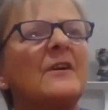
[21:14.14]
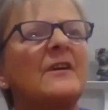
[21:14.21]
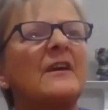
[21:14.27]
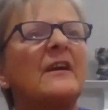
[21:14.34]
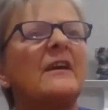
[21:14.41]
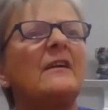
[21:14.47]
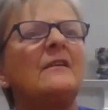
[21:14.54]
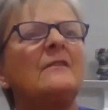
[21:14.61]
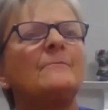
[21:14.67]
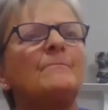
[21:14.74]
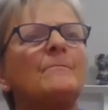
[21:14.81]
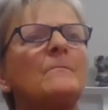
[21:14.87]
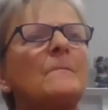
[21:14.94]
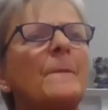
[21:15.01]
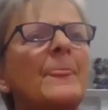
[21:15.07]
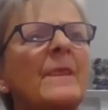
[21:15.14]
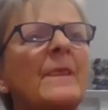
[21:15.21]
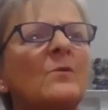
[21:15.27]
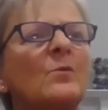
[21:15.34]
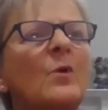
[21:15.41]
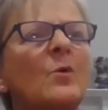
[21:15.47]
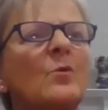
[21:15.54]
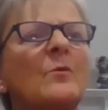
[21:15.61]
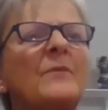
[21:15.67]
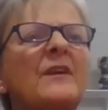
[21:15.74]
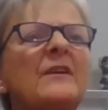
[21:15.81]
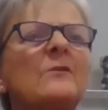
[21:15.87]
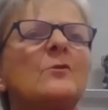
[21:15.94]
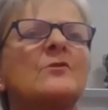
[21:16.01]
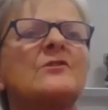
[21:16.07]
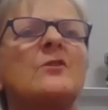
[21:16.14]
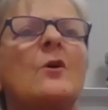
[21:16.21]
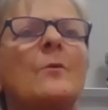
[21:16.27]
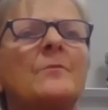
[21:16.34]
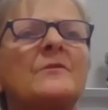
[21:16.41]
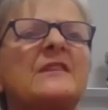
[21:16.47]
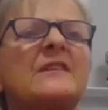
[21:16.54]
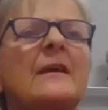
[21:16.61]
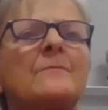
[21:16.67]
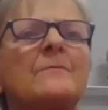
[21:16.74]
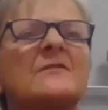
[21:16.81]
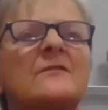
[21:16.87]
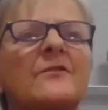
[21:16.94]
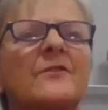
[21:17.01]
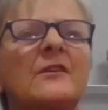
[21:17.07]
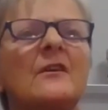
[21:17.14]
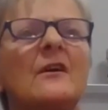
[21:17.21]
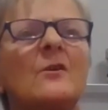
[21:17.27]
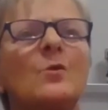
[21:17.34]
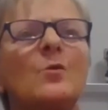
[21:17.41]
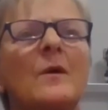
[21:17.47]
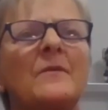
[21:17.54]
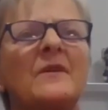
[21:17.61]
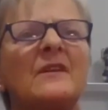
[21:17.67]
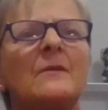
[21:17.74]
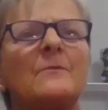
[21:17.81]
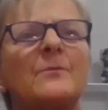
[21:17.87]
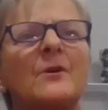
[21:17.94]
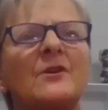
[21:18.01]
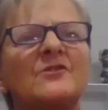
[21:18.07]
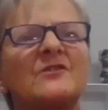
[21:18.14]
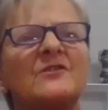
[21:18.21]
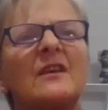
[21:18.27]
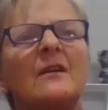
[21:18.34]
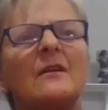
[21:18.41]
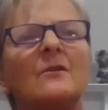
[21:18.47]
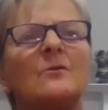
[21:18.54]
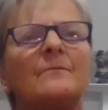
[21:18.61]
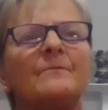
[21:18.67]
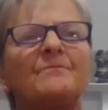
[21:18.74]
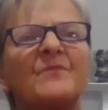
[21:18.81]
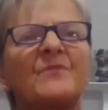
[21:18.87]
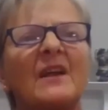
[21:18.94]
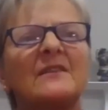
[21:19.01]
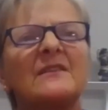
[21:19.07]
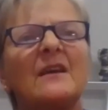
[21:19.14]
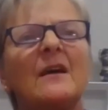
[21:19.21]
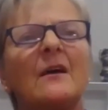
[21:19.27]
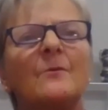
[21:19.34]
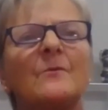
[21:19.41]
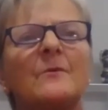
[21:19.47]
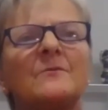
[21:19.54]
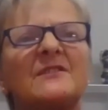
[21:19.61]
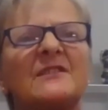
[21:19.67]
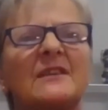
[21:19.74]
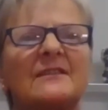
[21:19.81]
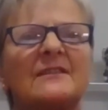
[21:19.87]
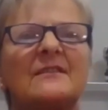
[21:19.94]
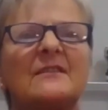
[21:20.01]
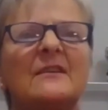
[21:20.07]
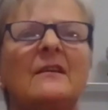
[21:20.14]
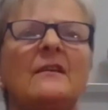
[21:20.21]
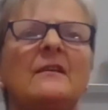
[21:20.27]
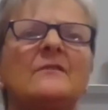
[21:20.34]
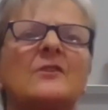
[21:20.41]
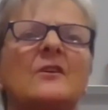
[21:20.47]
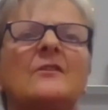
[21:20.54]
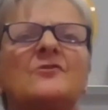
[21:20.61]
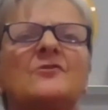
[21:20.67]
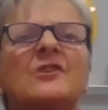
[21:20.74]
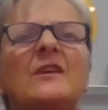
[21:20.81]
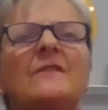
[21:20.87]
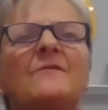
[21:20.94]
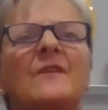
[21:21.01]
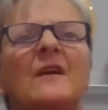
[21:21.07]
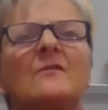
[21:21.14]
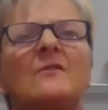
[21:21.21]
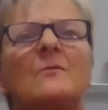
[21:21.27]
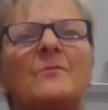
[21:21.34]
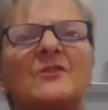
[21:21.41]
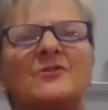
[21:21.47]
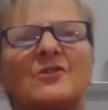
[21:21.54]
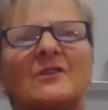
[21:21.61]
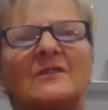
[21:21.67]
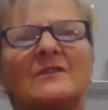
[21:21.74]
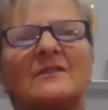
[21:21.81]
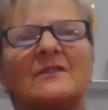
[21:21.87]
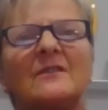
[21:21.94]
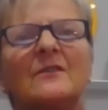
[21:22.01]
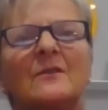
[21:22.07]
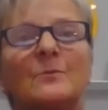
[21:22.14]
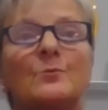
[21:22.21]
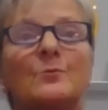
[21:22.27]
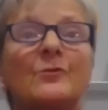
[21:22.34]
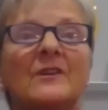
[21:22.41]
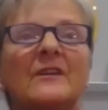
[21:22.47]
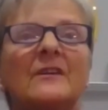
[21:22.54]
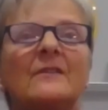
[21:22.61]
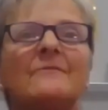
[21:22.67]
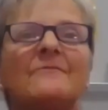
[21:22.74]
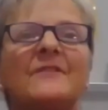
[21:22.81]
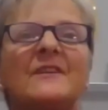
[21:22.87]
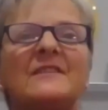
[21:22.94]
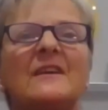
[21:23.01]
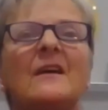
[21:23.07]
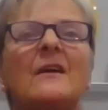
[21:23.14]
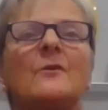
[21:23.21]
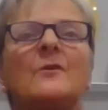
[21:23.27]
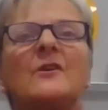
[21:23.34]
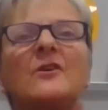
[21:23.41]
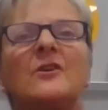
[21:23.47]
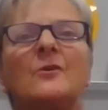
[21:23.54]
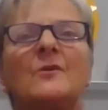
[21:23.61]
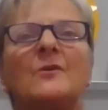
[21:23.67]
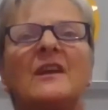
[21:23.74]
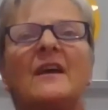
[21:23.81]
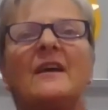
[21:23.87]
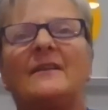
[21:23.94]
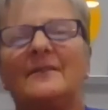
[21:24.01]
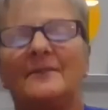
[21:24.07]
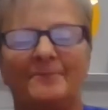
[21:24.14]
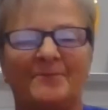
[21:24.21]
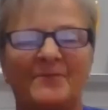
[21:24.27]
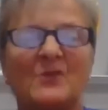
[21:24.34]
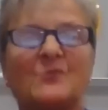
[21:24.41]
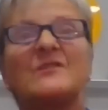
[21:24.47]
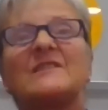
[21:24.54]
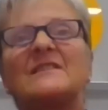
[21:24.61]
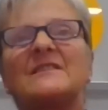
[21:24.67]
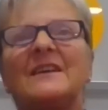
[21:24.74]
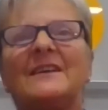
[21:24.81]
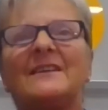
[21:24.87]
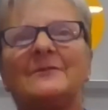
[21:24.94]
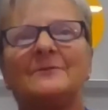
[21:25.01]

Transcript: Funke, what would be your top tips to the young women at Burgess Hill to help them succeed and achieve their ambitions? Brilliant video and Q&A. Christine.